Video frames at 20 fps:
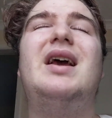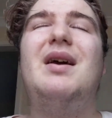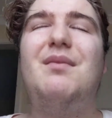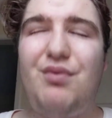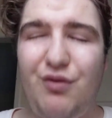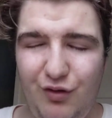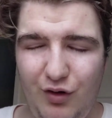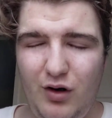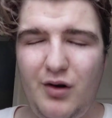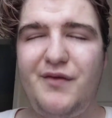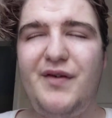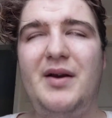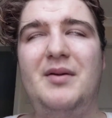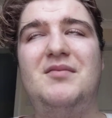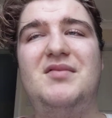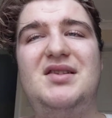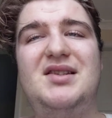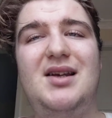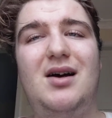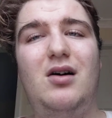prove
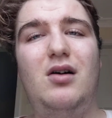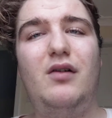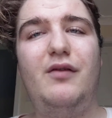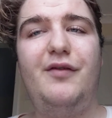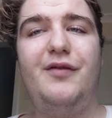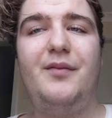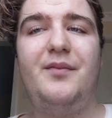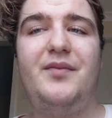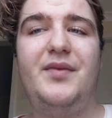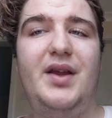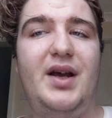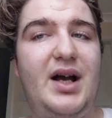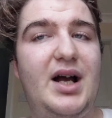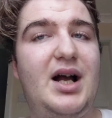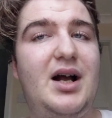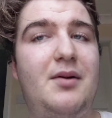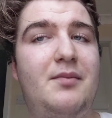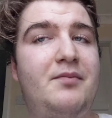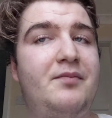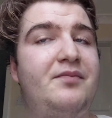himself.
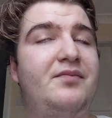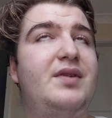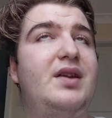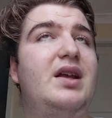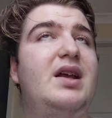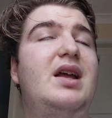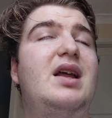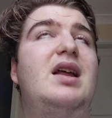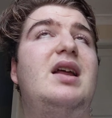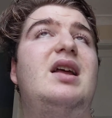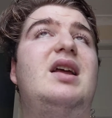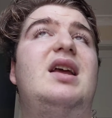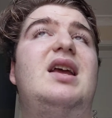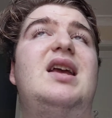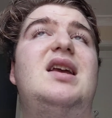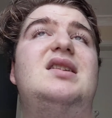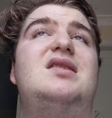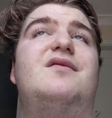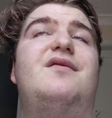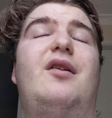
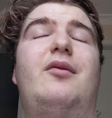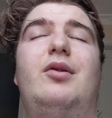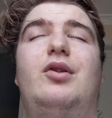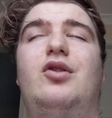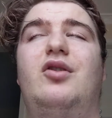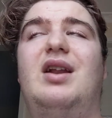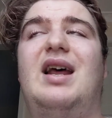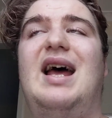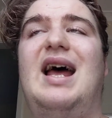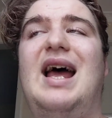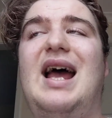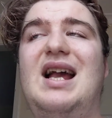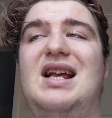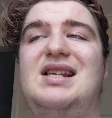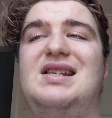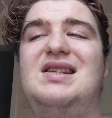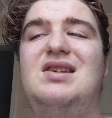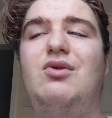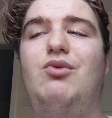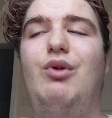He's a very good
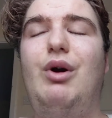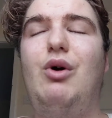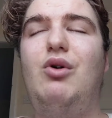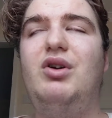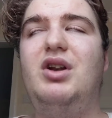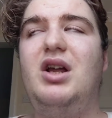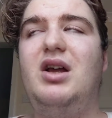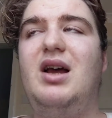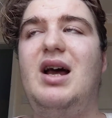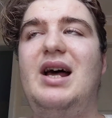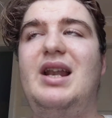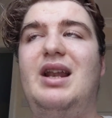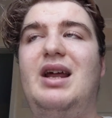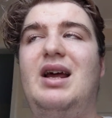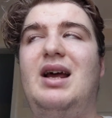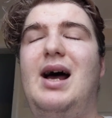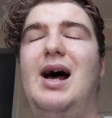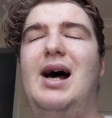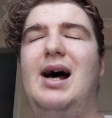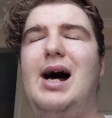axe wielder
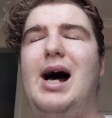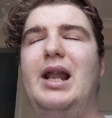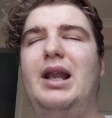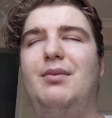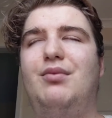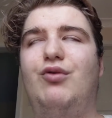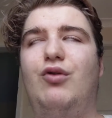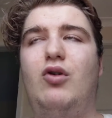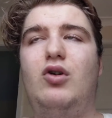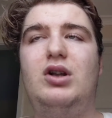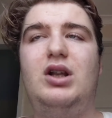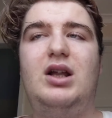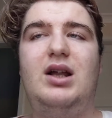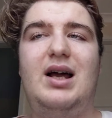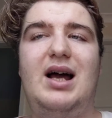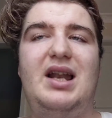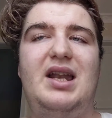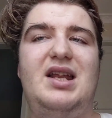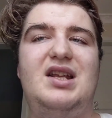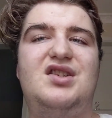and a brawler,
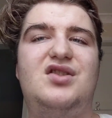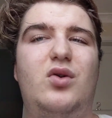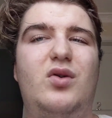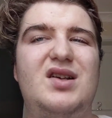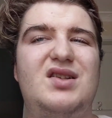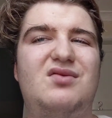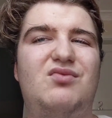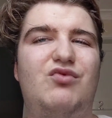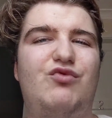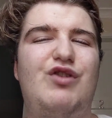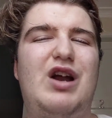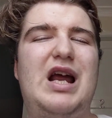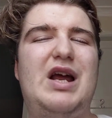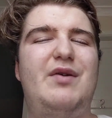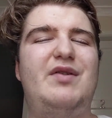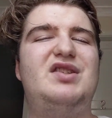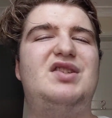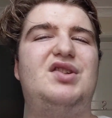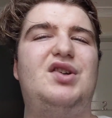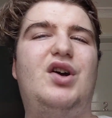and he's always
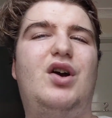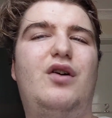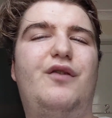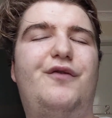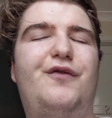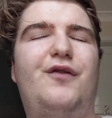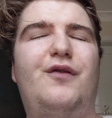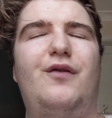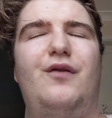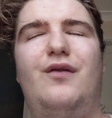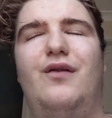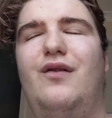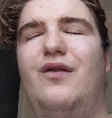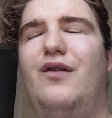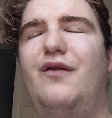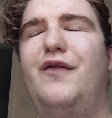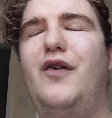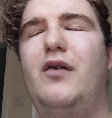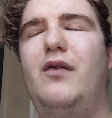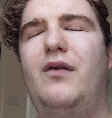raring to go
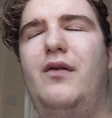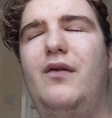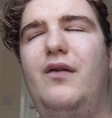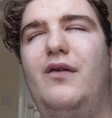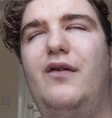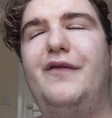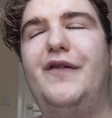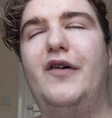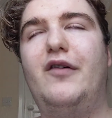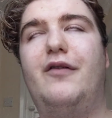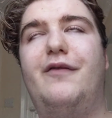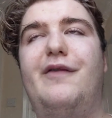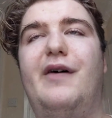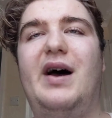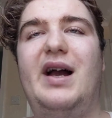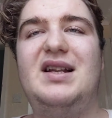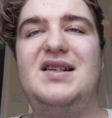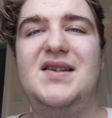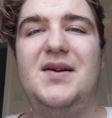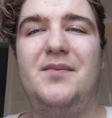for a
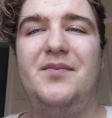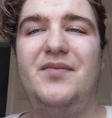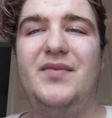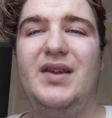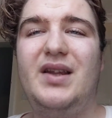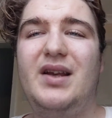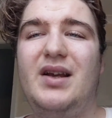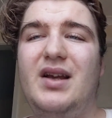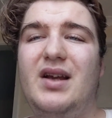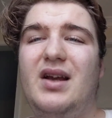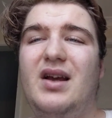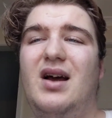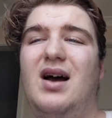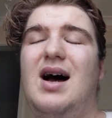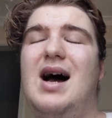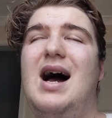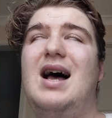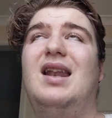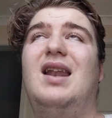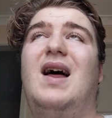fight.
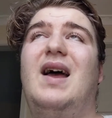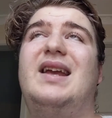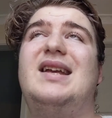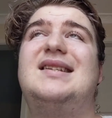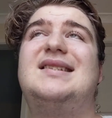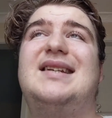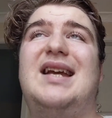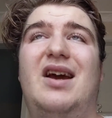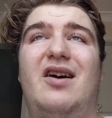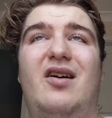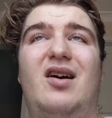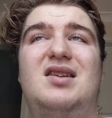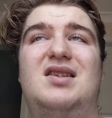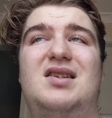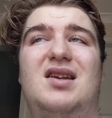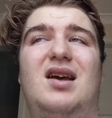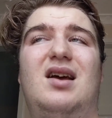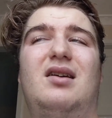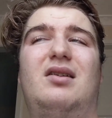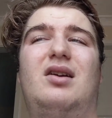I like his
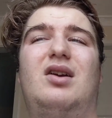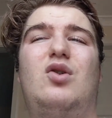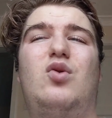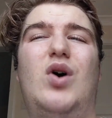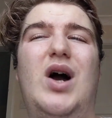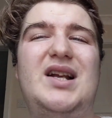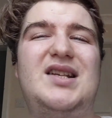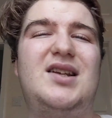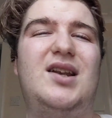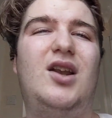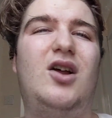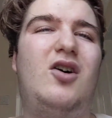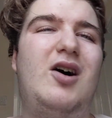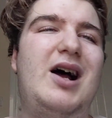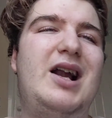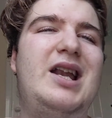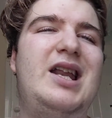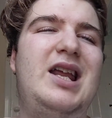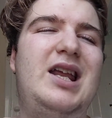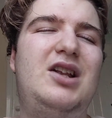character quite a lot,
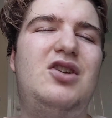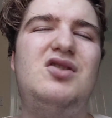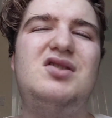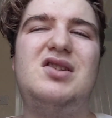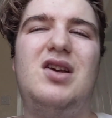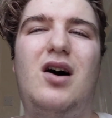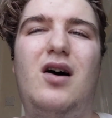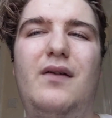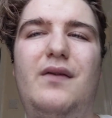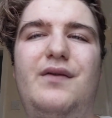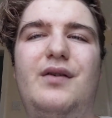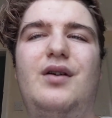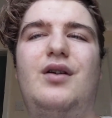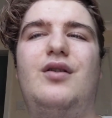and he does offer